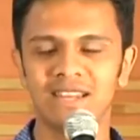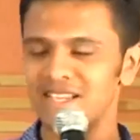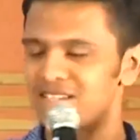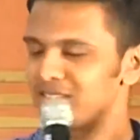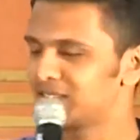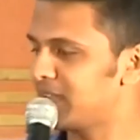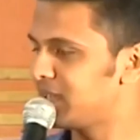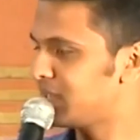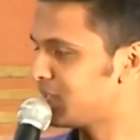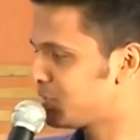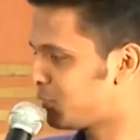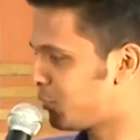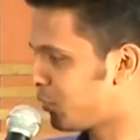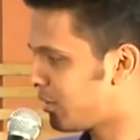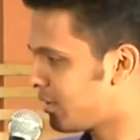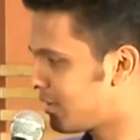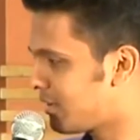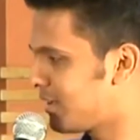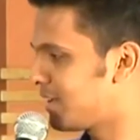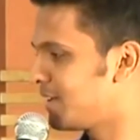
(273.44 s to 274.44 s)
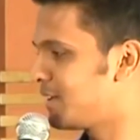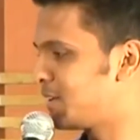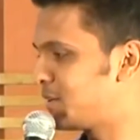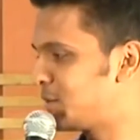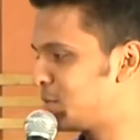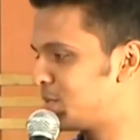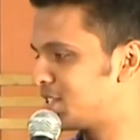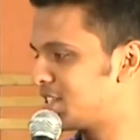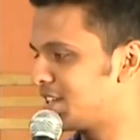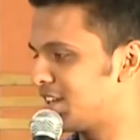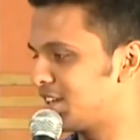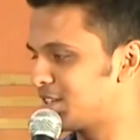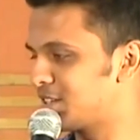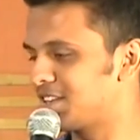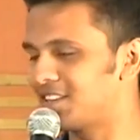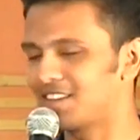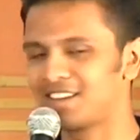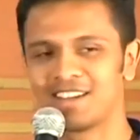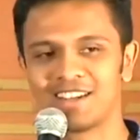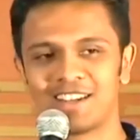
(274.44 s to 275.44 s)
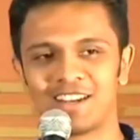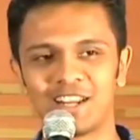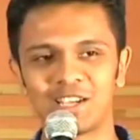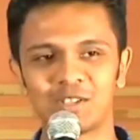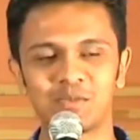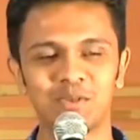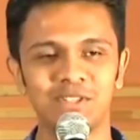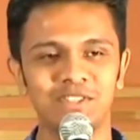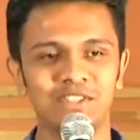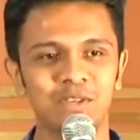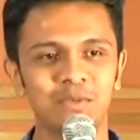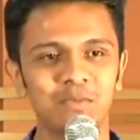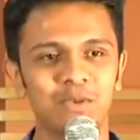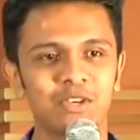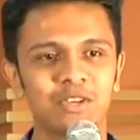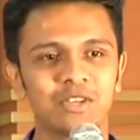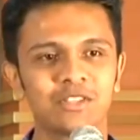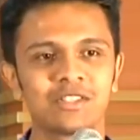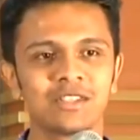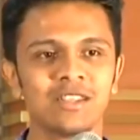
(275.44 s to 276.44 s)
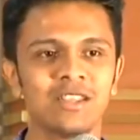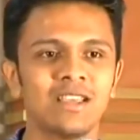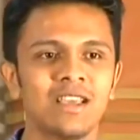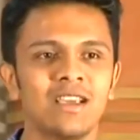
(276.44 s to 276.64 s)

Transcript: next thank is for Mr. Lakshman sir, because